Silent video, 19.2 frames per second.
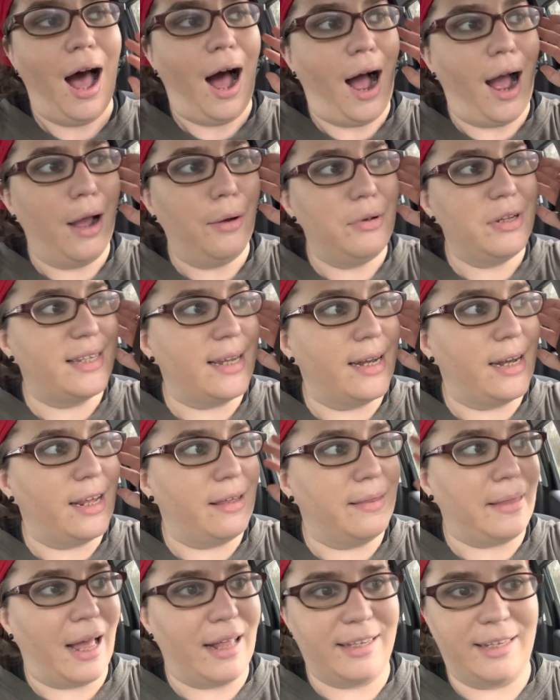I was sitting
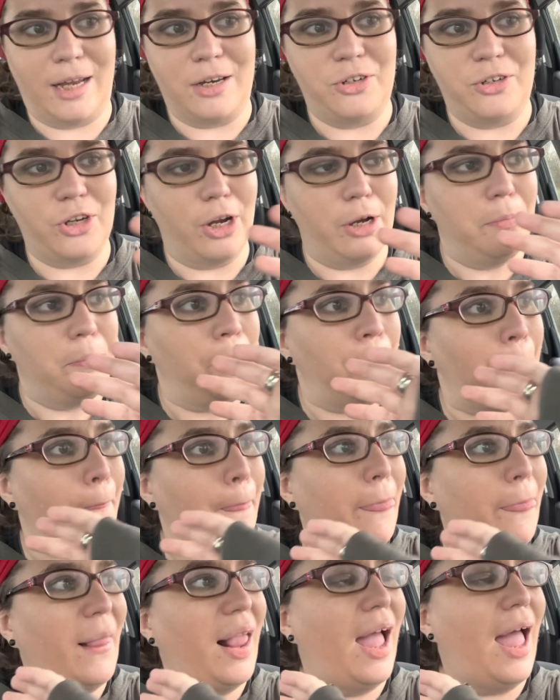in that session
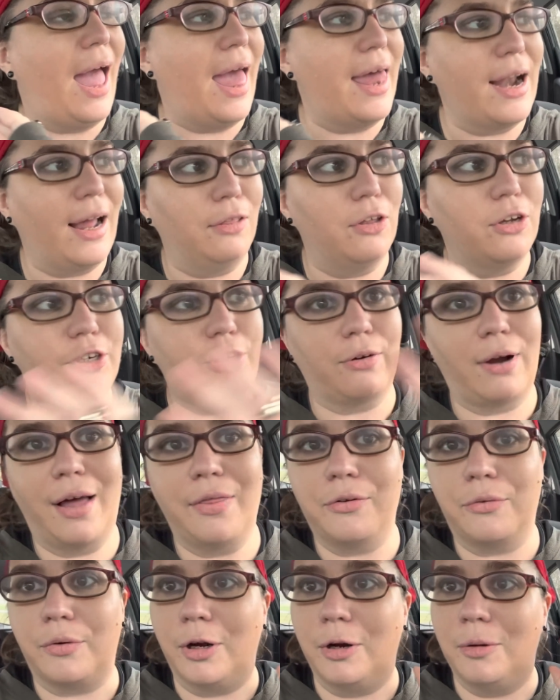and I looked around
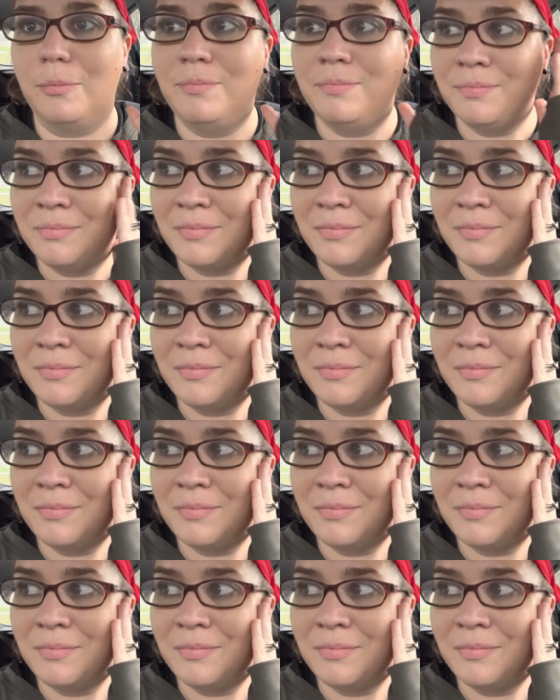the room